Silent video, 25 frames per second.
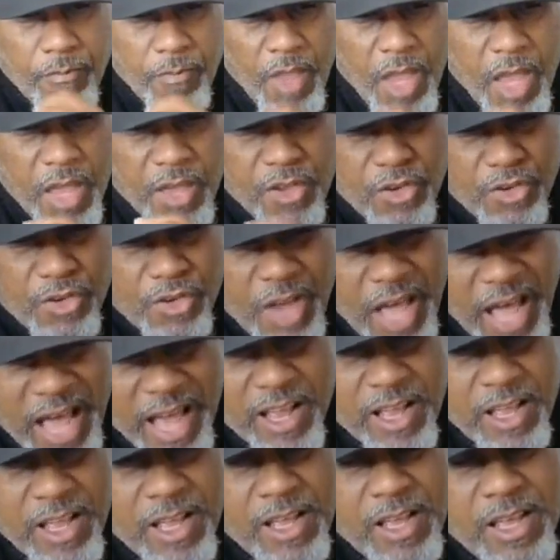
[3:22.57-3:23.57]
and you're
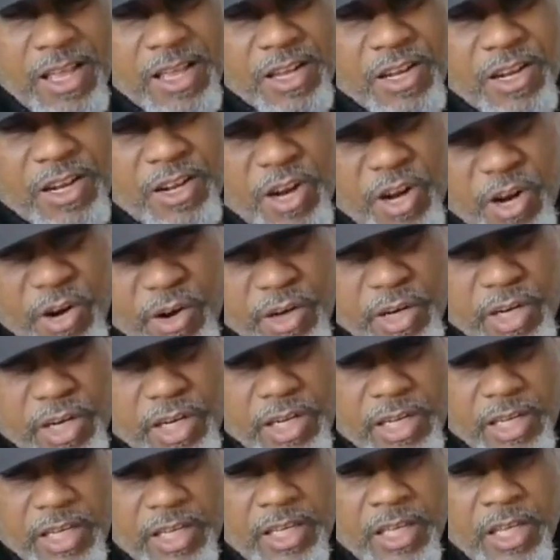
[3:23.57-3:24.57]
not
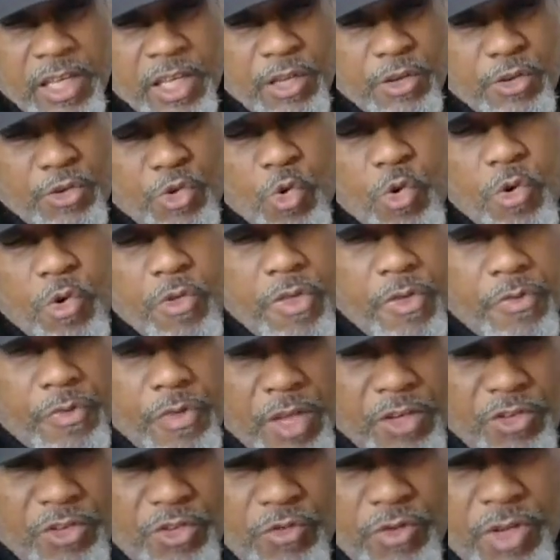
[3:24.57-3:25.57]
currently doing the
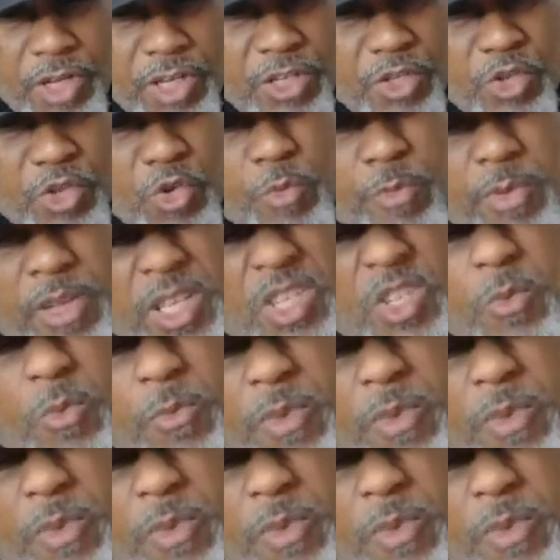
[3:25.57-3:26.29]
things you need to do to